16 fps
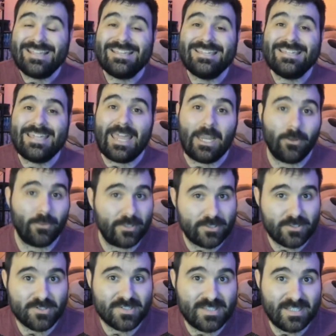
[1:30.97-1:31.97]

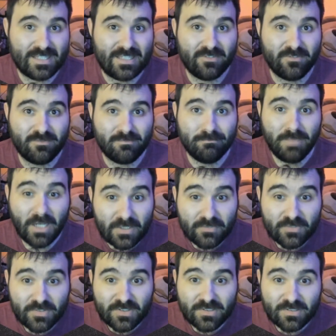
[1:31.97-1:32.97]
Characters that give
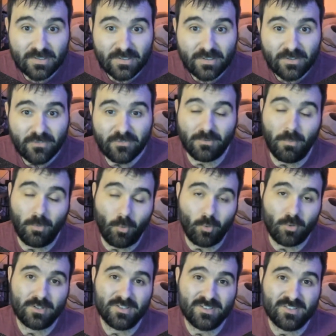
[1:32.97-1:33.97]
buffs from
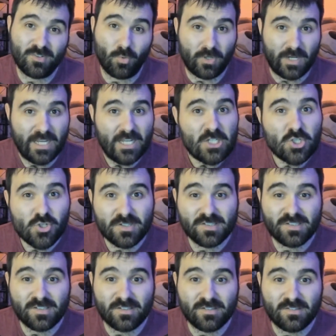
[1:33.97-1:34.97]
auras or
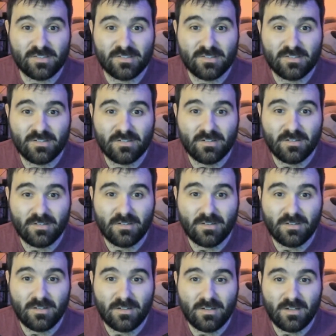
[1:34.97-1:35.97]
entrances
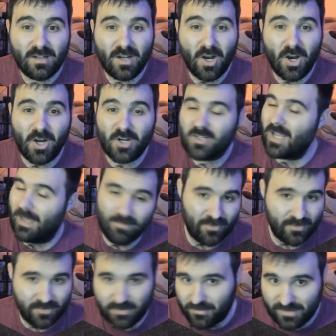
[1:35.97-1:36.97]
are not
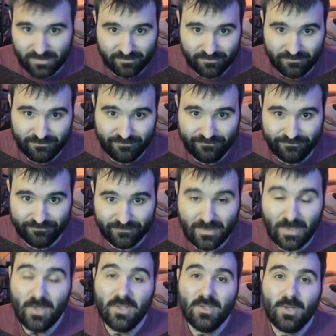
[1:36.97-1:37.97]
boosters.
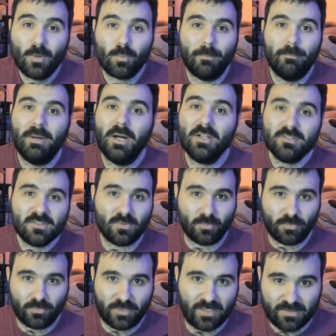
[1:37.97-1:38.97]

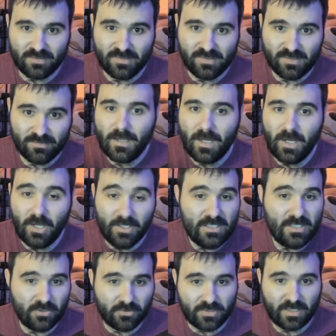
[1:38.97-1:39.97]
Rapunzel reads,
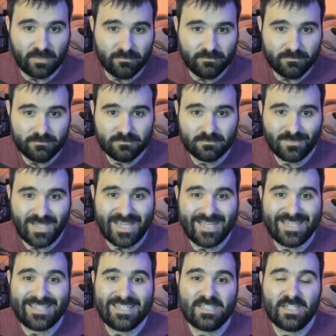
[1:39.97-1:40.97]
unyielding,
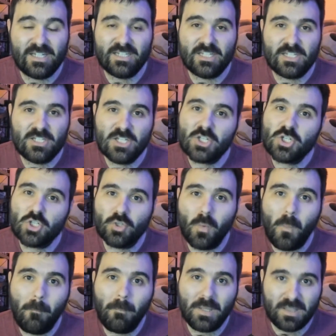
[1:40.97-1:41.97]
I get an
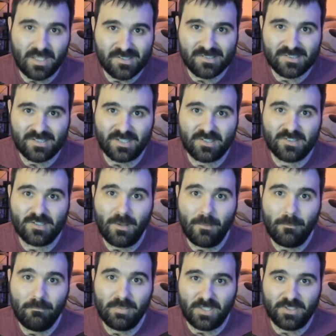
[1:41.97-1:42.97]
additional +6,
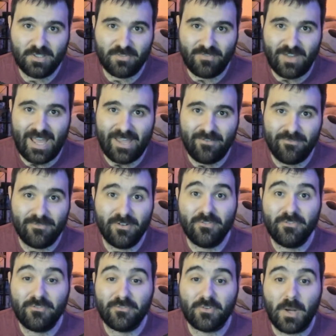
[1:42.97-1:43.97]
+5
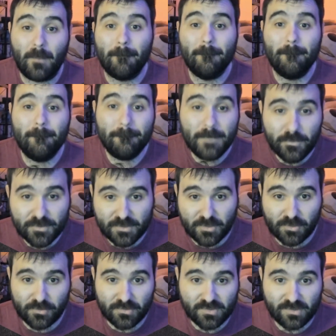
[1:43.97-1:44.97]
from
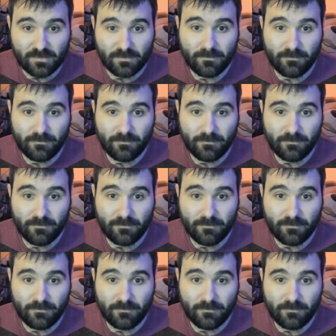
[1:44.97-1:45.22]
boosters.